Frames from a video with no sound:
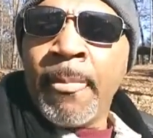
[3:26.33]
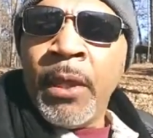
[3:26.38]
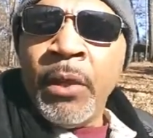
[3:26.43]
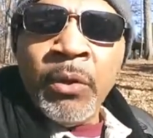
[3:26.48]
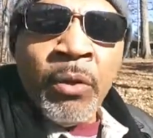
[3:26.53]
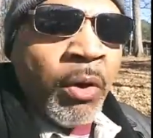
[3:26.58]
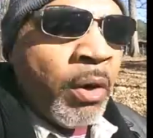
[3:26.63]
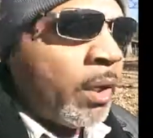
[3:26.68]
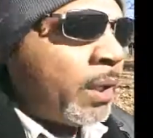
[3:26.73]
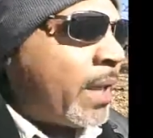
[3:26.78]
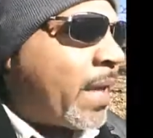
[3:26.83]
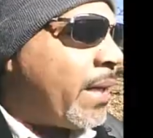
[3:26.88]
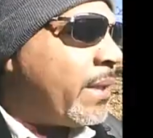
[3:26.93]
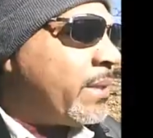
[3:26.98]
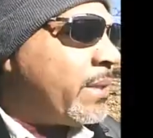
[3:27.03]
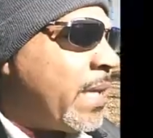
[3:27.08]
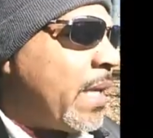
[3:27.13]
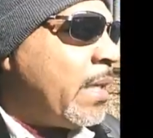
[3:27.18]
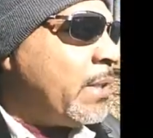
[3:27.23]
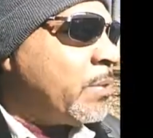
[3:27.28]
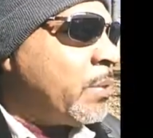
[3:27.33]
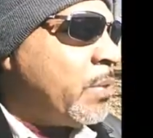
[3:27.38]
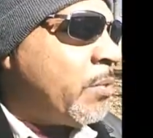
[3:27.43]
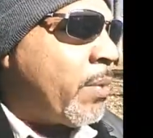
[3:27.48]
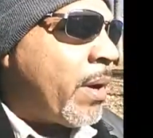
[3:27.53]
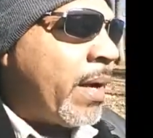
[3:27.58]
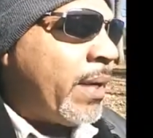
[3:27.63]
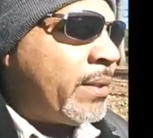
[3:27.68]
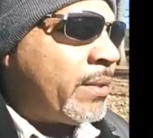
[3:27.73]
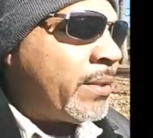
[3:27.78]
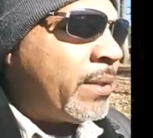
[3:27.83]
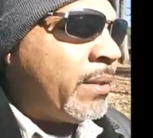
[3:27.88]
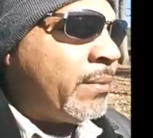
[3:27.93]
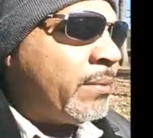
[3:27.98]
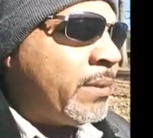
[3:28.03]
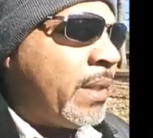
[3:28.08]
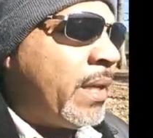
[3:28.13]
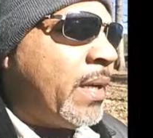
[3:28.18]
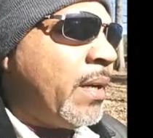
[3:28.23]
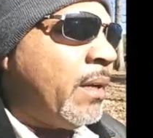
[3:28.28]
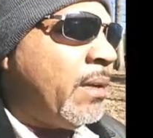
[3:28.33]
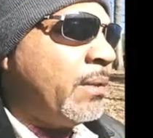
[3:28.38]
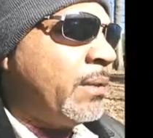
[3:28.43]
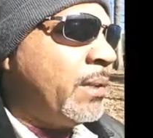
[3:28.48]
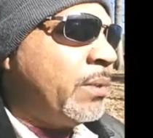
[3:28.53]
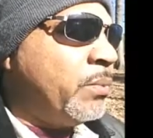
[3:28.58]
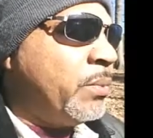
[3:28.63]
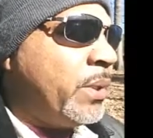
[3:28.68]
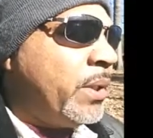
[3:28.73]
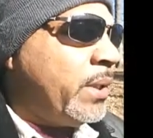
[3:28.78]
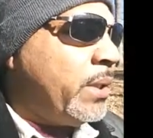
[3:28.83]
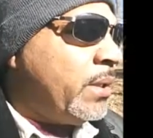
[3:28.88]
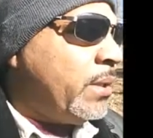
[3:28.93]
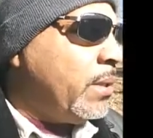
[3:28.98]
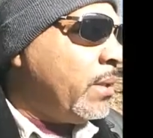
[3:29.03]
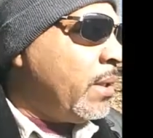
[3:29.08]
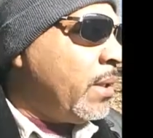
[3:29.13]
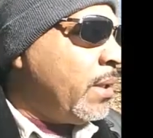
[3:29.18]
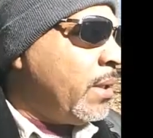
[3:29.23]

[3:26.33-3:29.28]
You know, a lot of times we write stuff down and we